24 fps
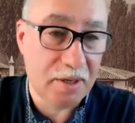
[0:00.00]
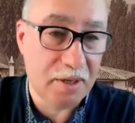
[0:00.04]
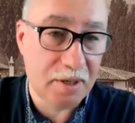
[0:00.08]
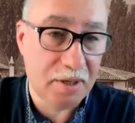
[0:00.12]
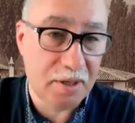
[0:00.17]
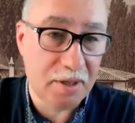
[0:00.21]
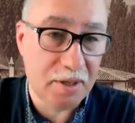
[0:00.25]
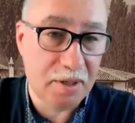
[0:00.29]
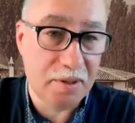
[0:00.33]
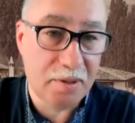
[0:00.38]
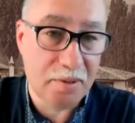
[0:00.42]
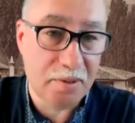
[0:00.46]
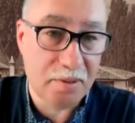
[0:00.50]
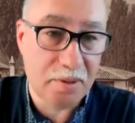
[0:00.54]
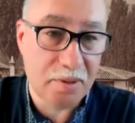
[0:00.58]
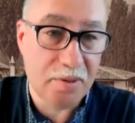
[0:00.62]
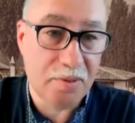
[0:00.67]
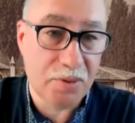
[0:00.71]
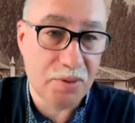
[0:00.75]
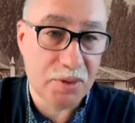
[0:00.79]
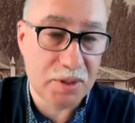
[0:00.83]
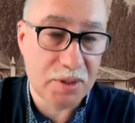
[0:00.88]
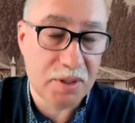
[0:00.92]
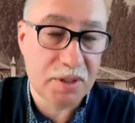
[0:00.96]
And this is
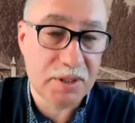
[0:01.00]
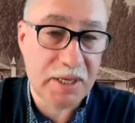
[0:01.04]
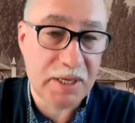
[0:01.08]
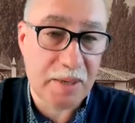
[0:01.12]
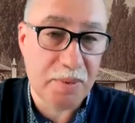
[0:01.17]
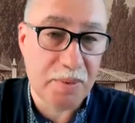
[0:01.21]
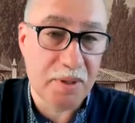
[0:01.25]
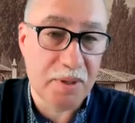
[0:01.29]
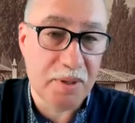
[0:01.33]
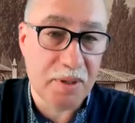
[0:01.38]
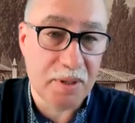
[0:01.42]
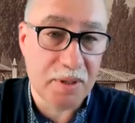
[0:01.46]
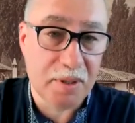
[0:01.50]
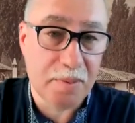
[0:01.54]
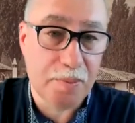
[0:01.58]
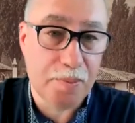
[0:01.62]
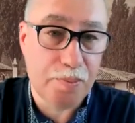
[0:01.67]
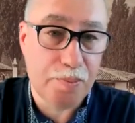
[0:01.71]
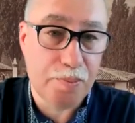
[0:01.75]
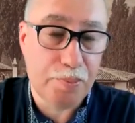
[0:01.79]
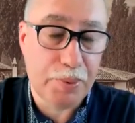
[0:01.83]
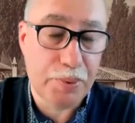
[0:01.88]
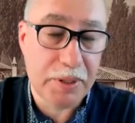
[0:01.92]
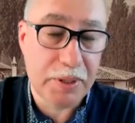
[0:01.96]
exactly an
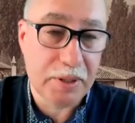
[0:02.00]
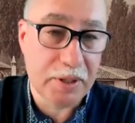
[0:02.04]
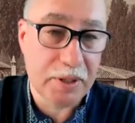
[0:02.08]
example of